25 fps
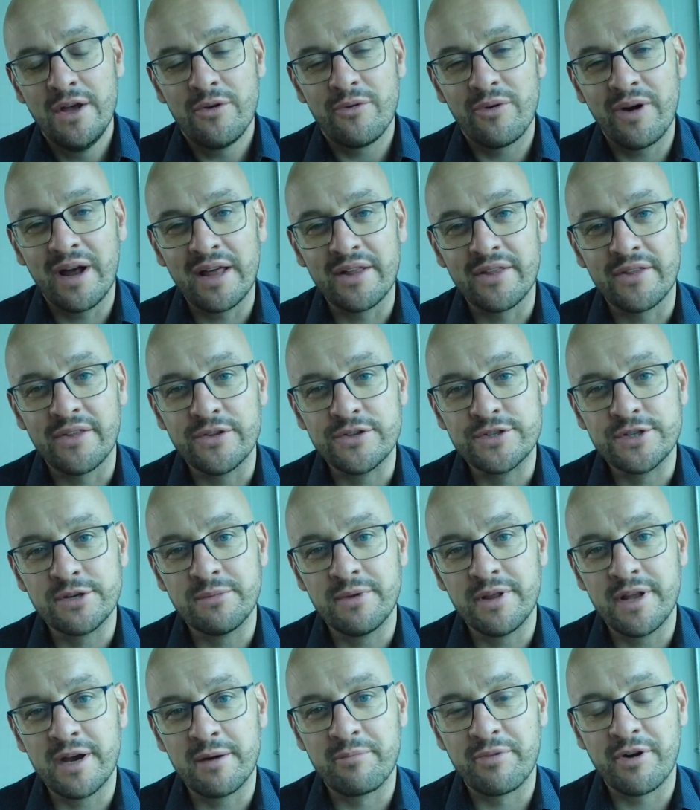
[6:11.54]
rather than
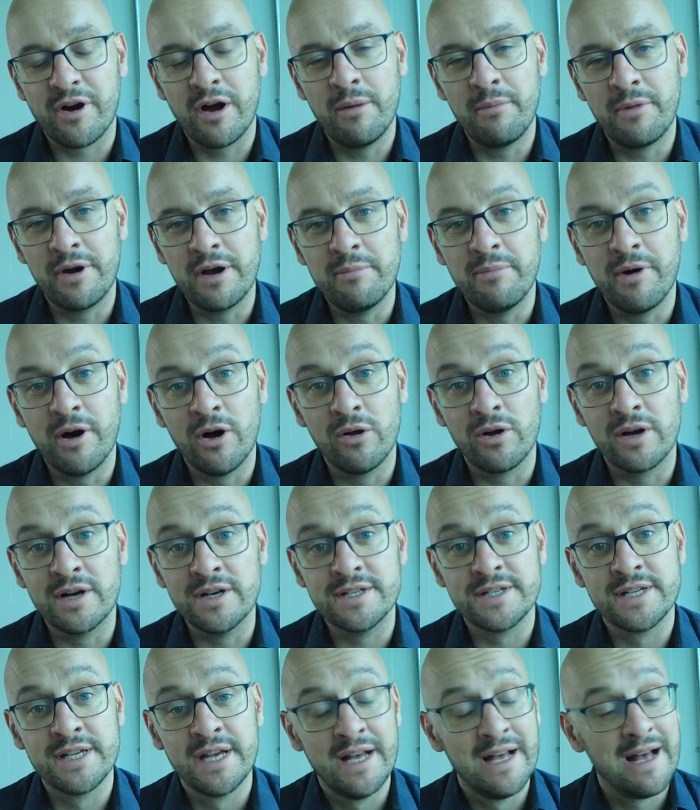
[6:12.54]
some of their primary
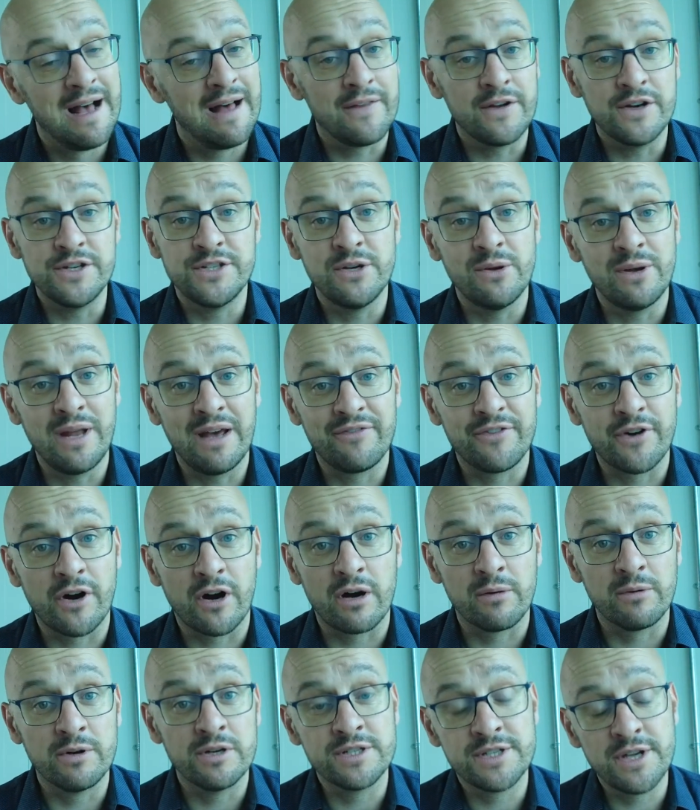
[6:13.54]
bowlers, and their 2 left
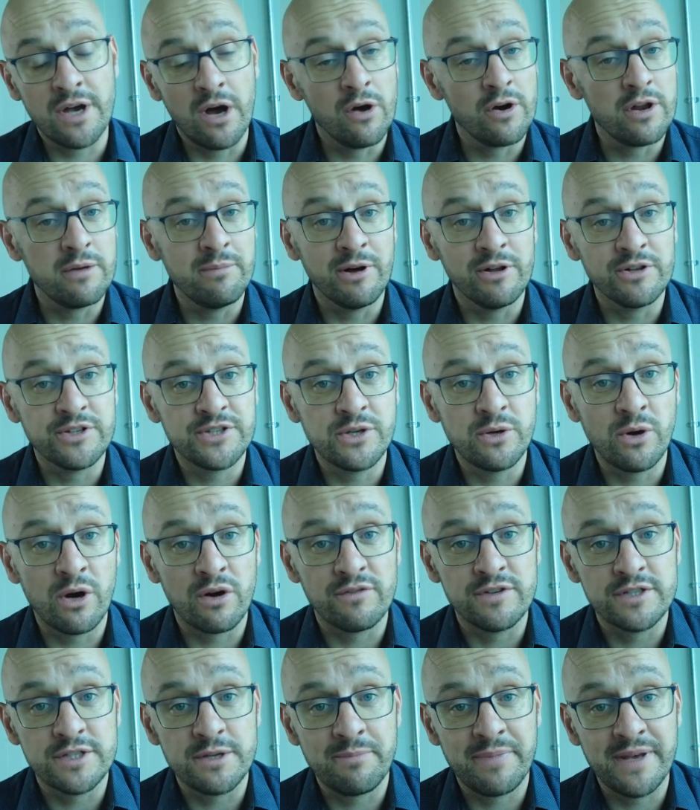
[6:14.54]
armers only bowled 2
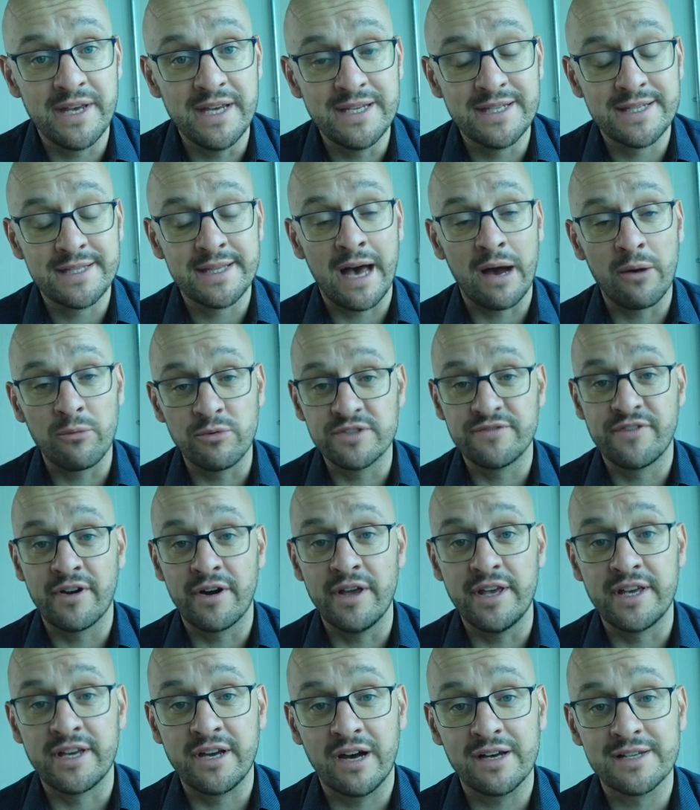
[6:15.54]
overs apiece. That was
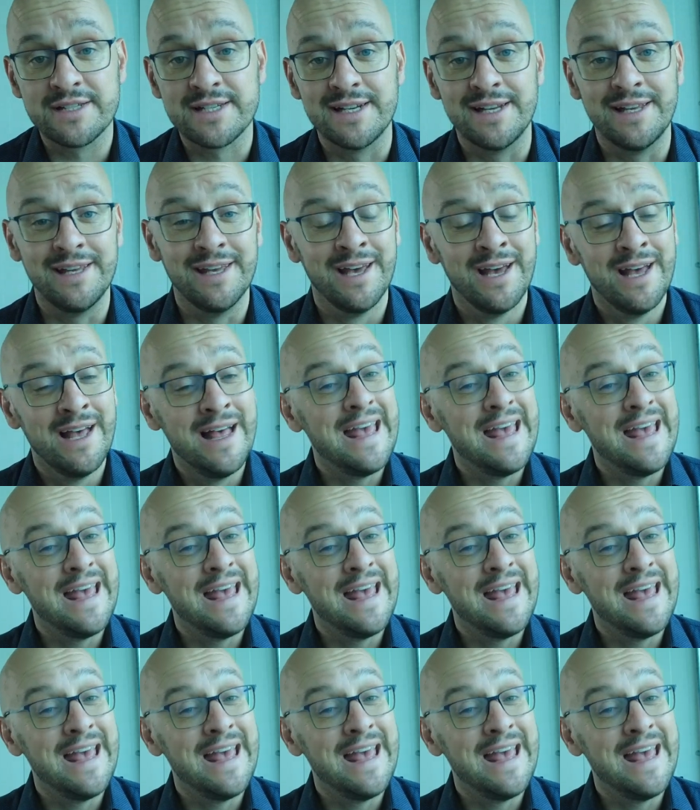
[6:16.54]
very costly.